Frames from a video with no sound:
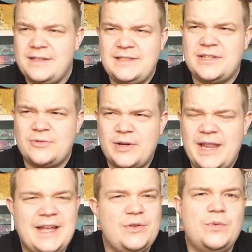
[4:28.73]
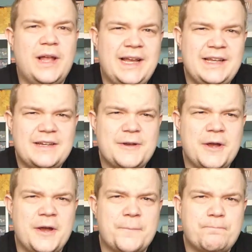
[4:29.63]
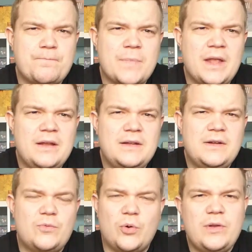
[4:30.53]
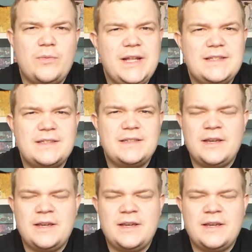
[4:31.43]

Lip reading: Generally I do like roll and writes.